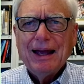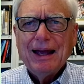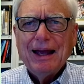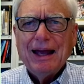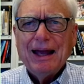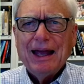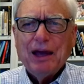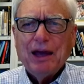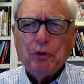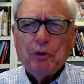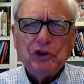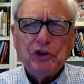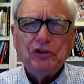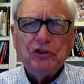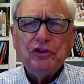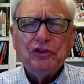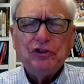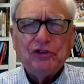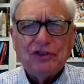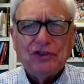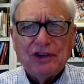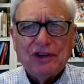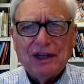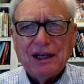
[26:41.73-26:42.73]
And what you
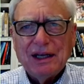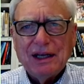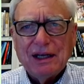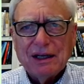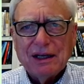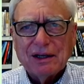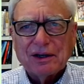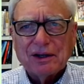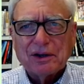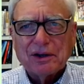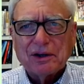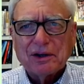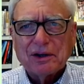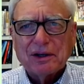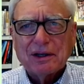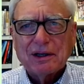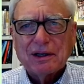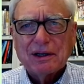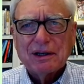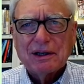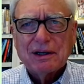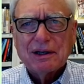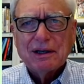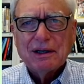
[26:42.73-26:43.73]
see here
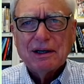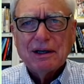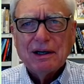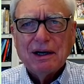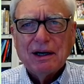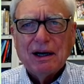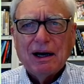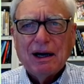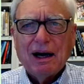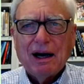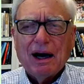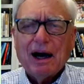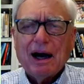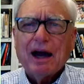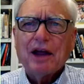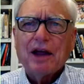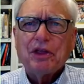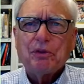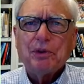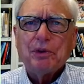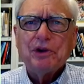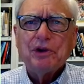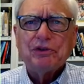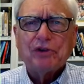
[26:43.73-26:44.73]
are
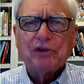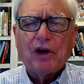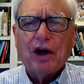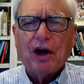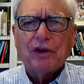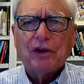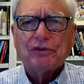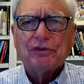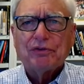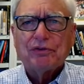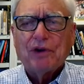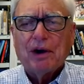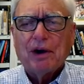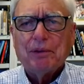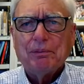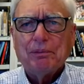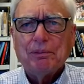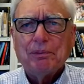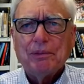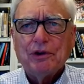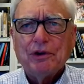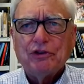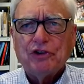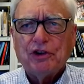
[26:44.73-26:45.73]
the results
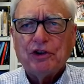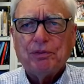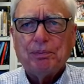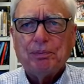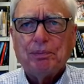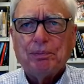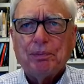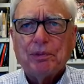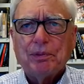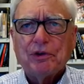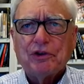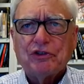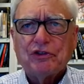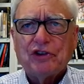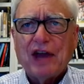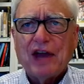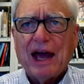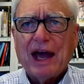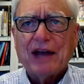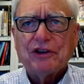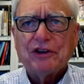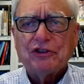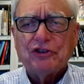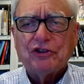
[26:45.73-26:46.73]
from
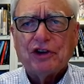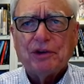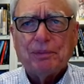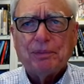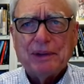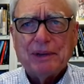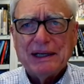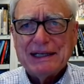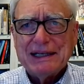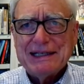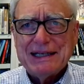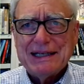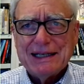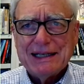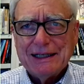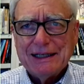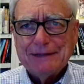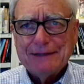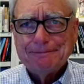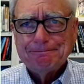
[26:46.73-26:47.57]
ChatGPT.